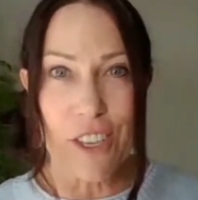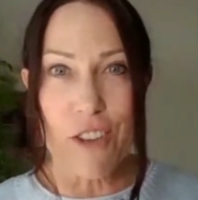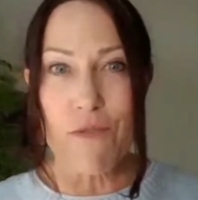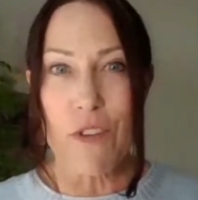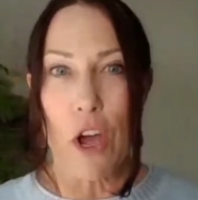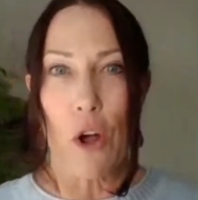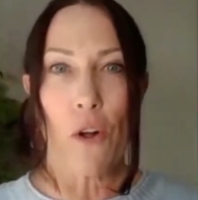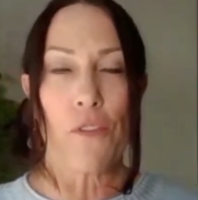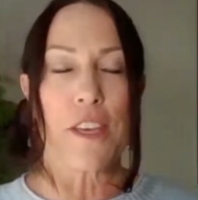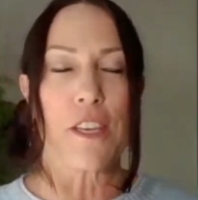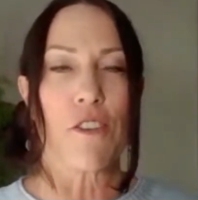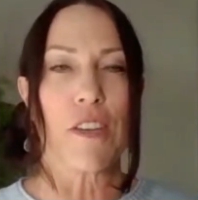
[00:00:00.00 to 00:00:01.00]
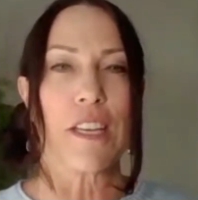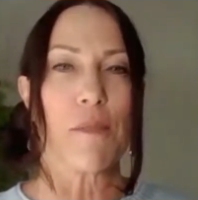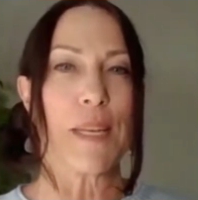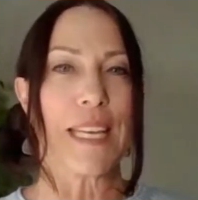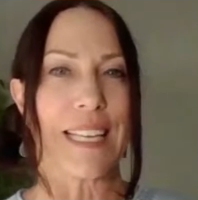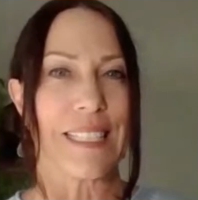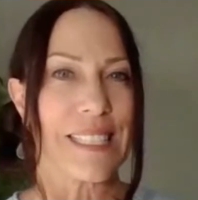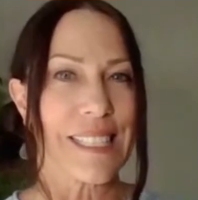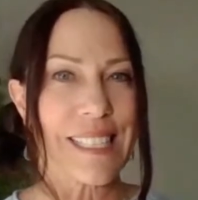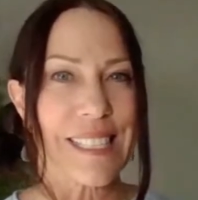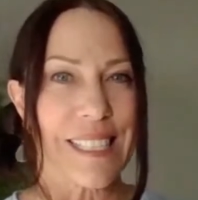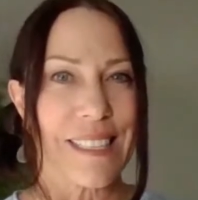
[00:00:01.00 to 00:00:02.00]
You know that you need to be
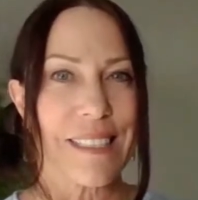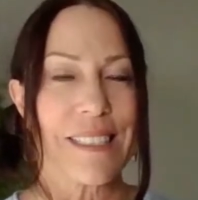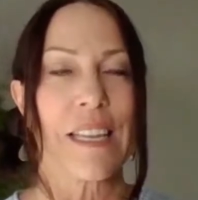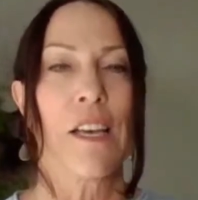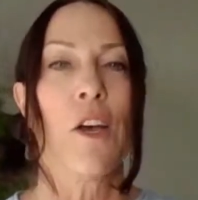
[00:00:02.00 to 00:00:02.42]
consistent